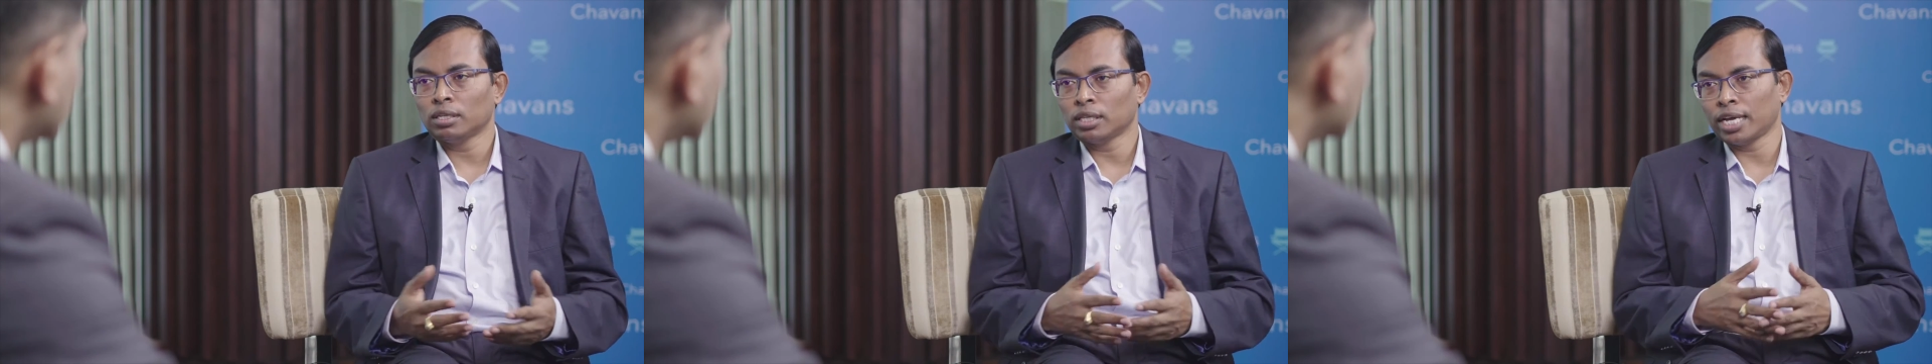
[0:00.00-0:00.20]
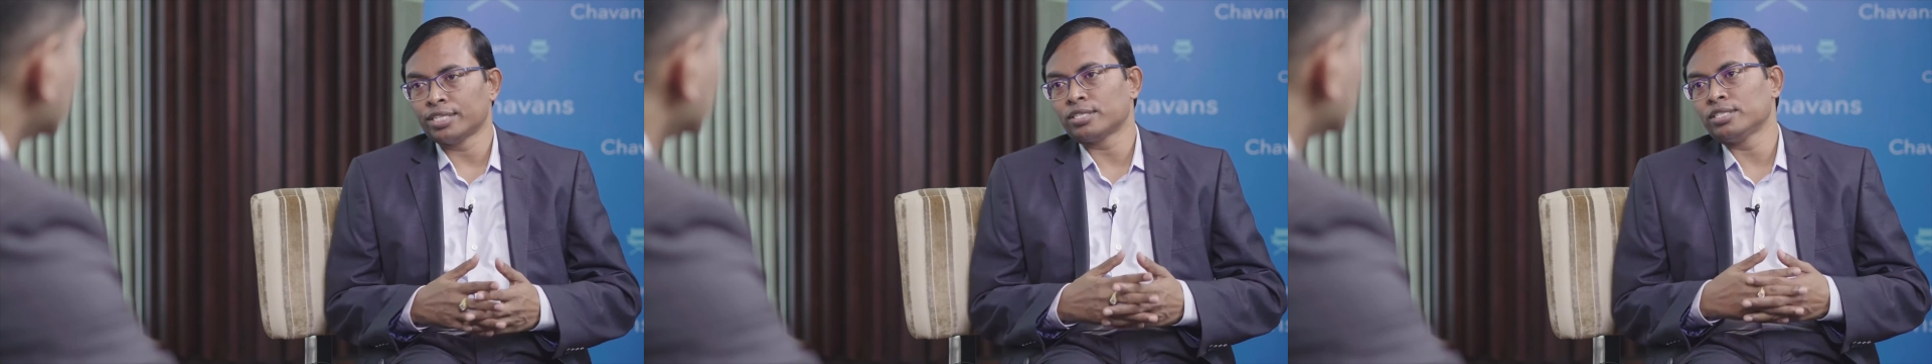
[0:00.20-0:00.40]

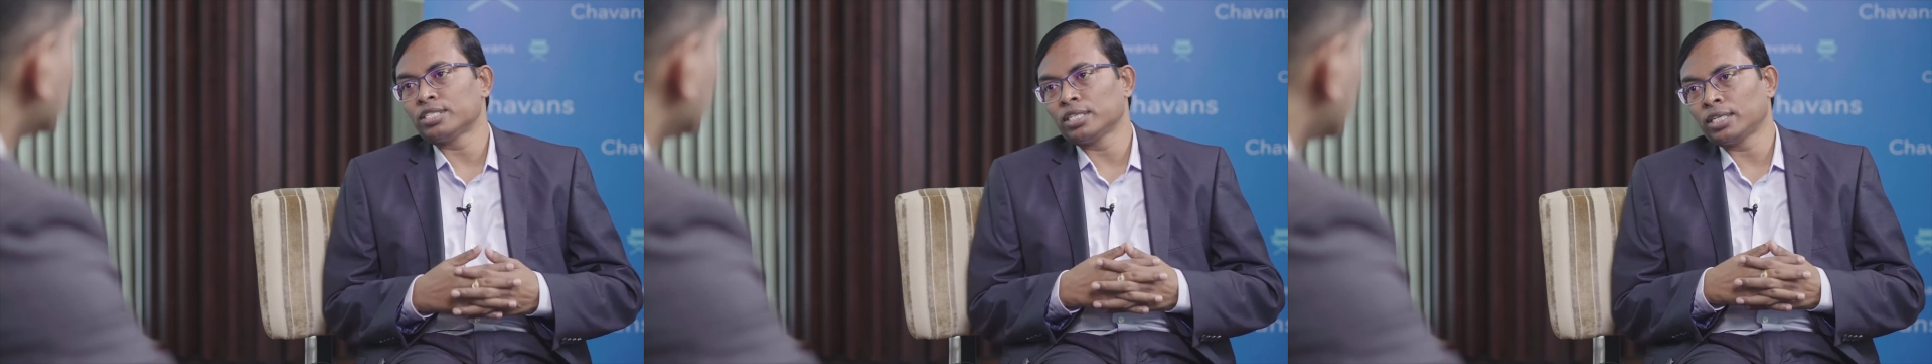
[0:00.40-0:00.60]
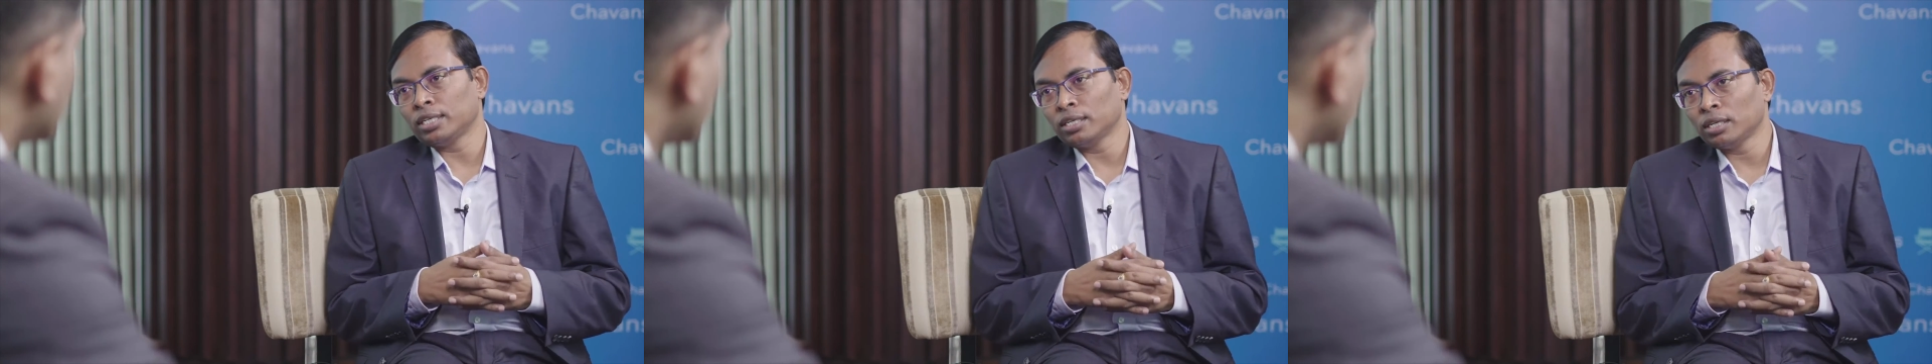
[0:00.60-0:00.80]

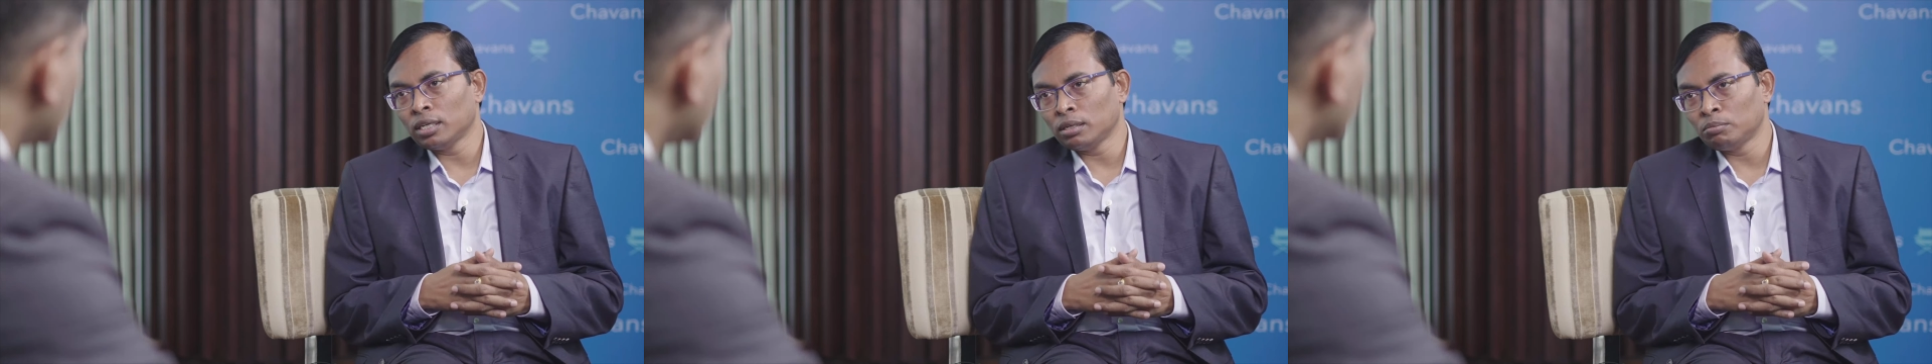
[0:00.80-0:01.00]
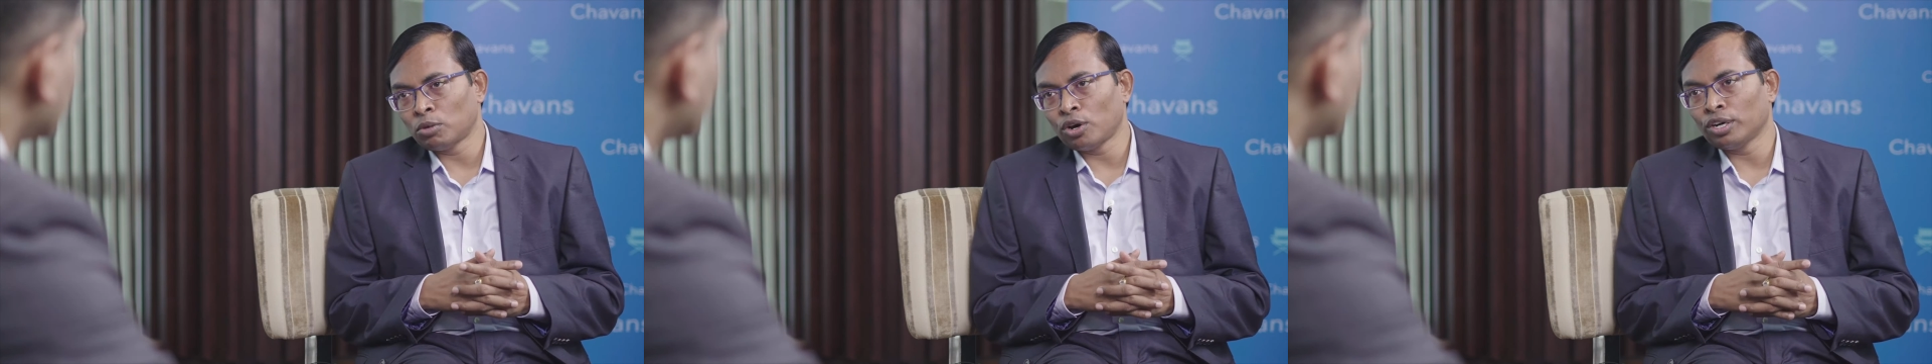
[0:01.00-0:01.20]
licensing
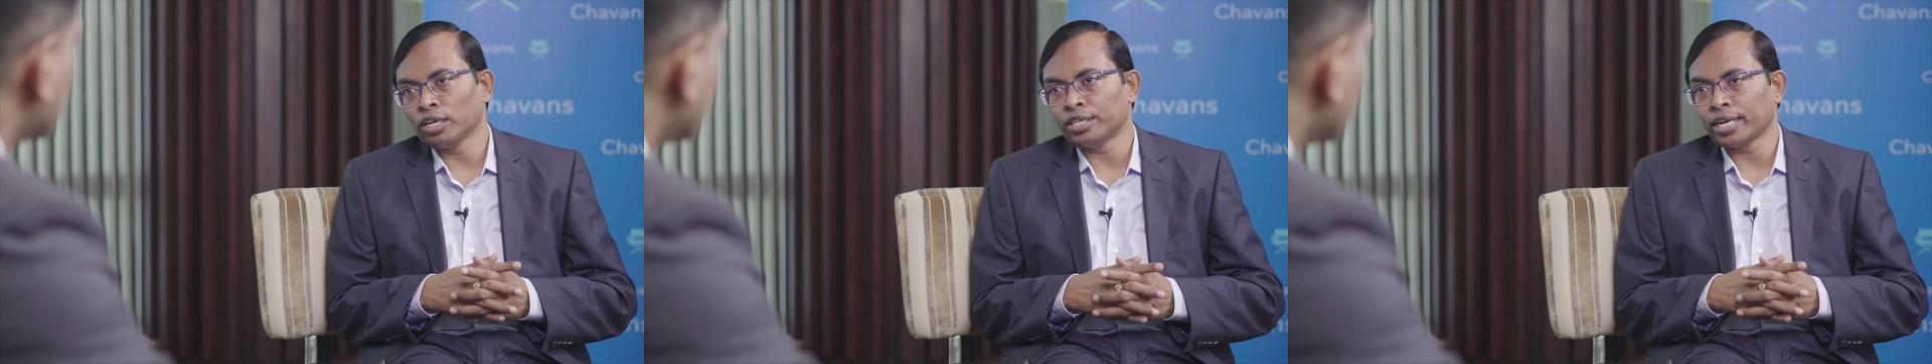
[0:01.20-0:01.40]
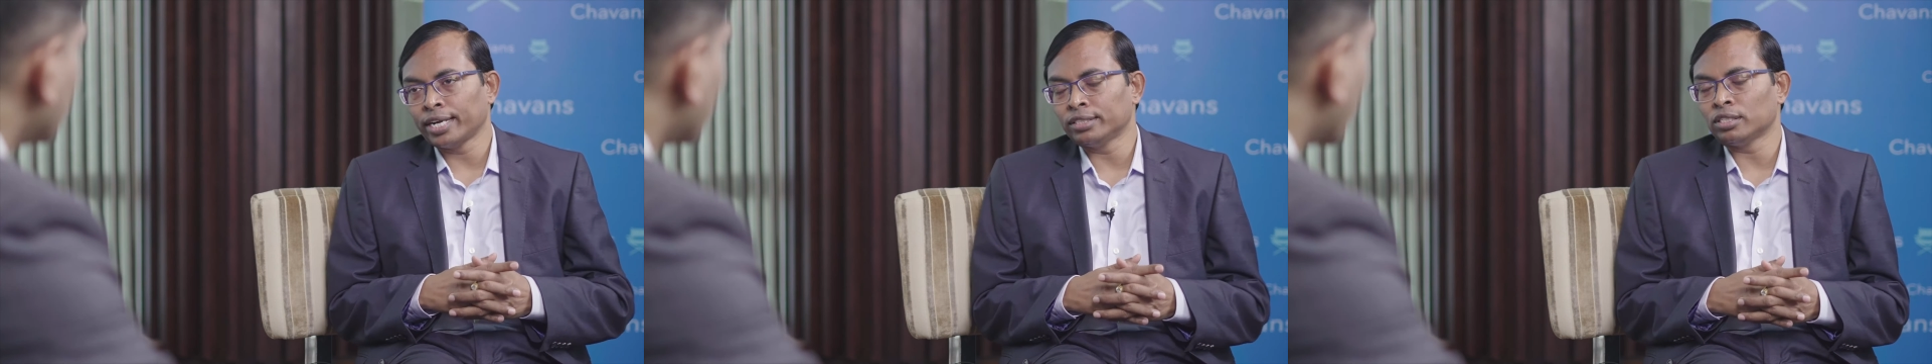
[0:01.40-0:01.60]
model, right?